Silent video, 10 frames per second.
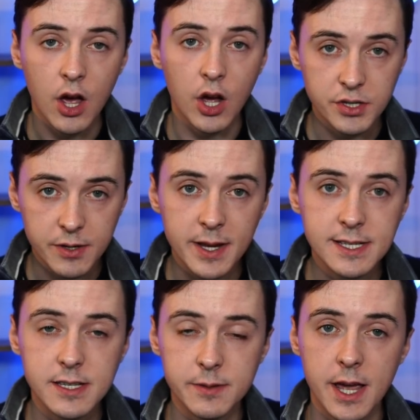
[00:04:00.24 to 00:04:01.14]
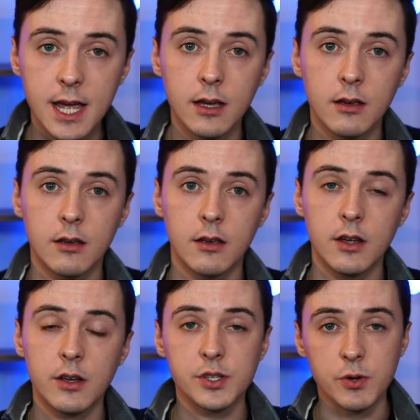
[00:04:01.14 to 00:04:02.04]
under Mrs May.
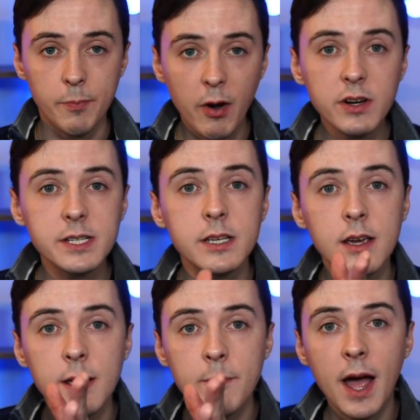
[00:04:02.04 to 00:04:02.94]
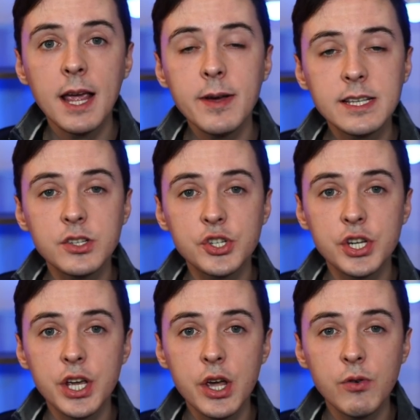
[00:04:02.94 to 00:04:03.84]
So Boris, my message
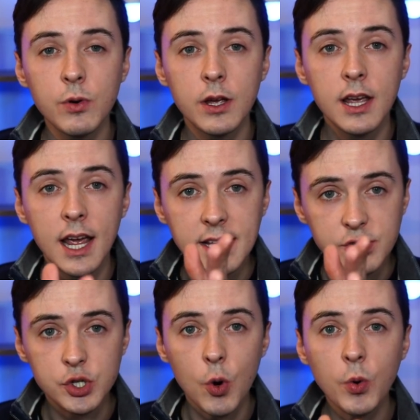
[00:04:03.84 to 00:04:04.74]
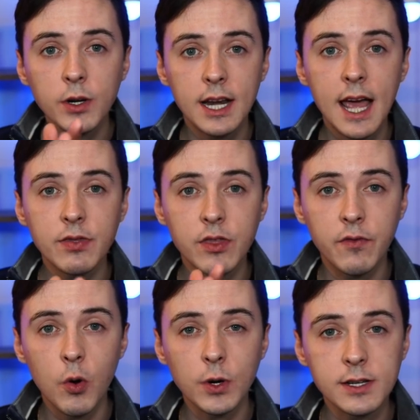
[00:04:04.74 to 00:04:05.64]
to you is don't let the
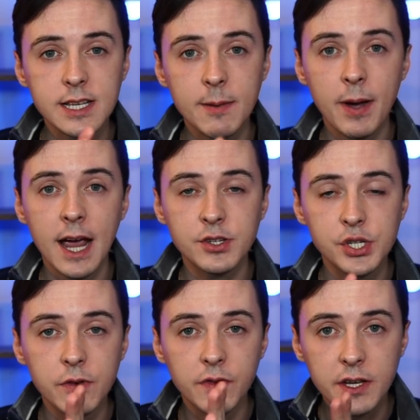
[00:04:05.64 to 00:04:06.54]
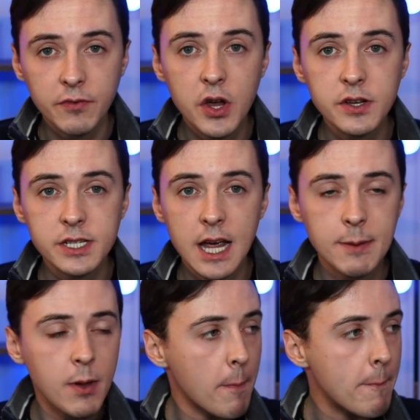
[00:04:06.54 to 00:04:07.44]
voters that backed you for the first
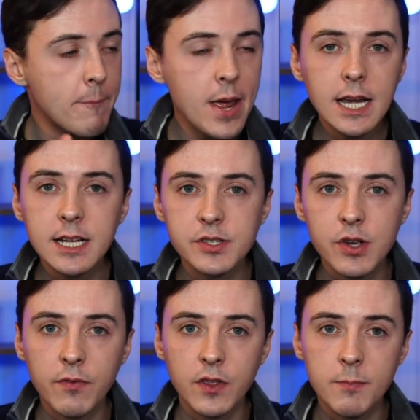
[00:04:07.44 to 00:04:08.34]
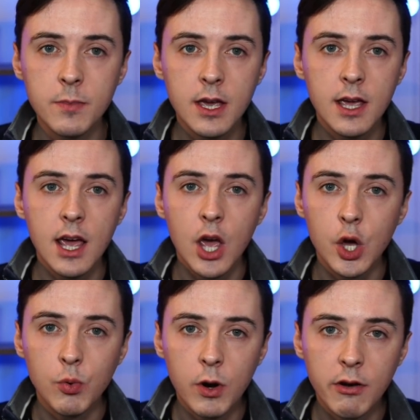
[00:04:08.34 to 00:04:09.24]
time, millions of them,
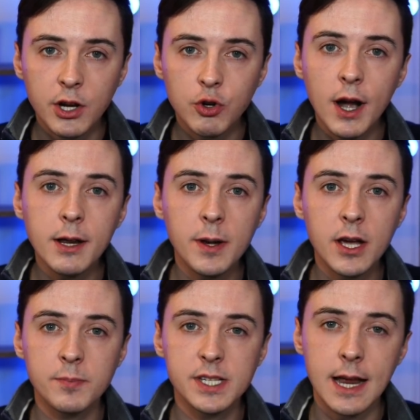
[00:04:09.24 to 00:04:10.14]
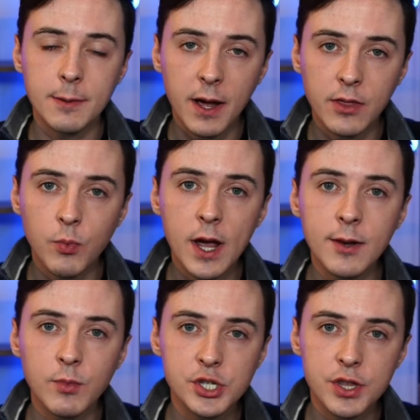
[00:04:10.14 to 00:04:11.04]
who were incredibly upset by the way
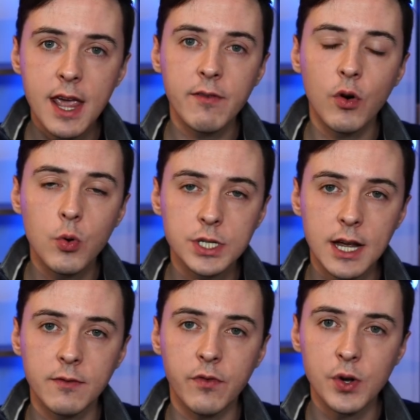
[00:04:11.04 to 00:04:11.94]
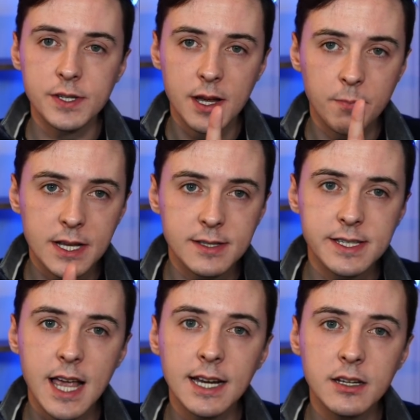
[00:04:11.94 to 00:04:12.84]
in which their vote and voice had been
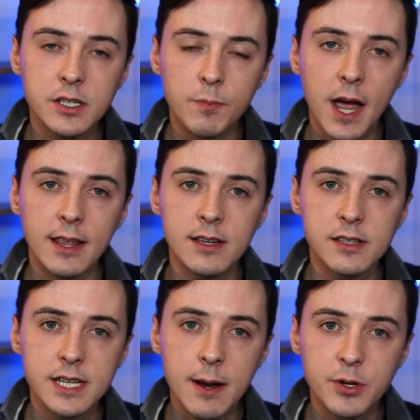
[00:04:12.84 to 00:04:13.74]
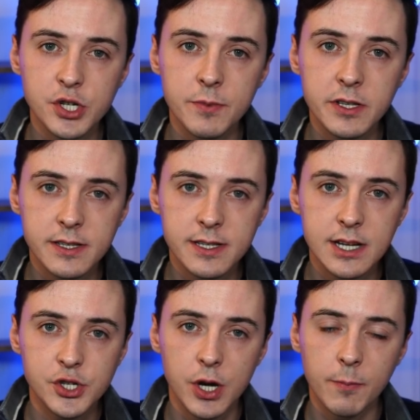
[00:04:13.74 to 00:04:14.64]
silent by the establishment
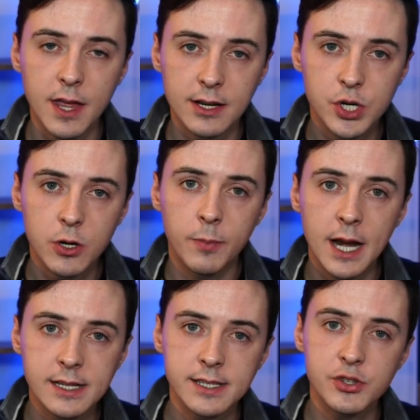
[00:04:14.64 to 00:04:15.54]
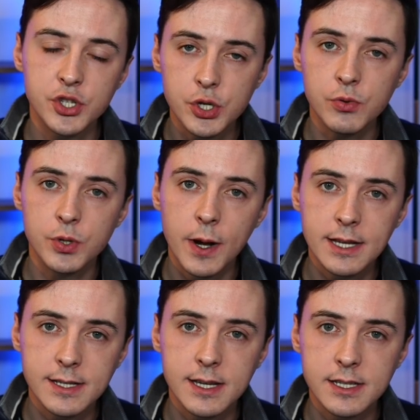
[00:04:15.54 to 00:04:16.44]
stitch-up that took place since June
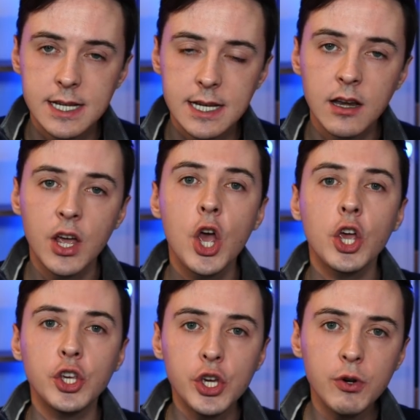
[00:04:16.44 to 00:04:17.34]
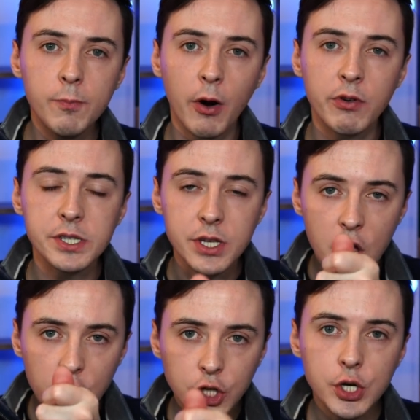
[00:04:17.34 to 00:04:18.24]
2016. You, Boris,
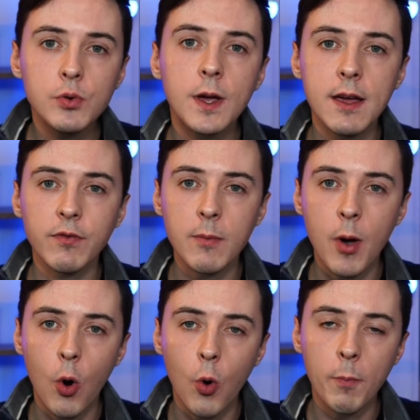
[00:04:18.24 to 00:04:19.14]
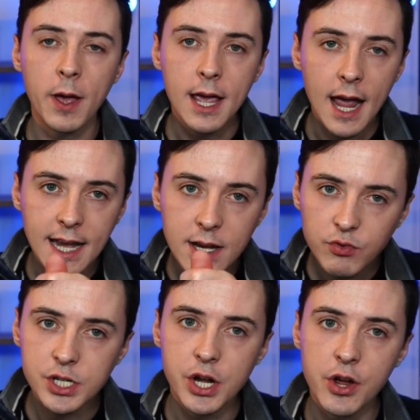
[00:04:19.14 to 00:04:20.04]
you gave them hope, and in
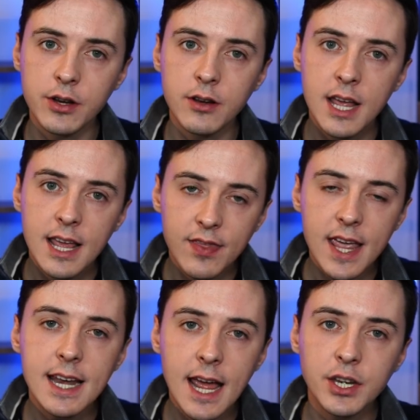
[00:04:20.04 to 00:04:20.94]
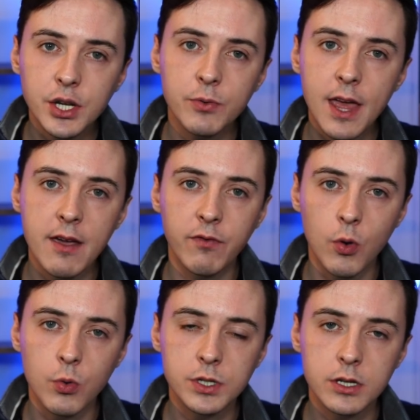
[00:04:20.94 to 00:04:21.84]
return, they lent you their
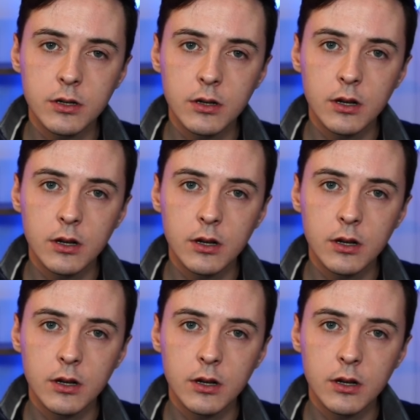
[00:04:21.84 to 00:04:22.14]
vote.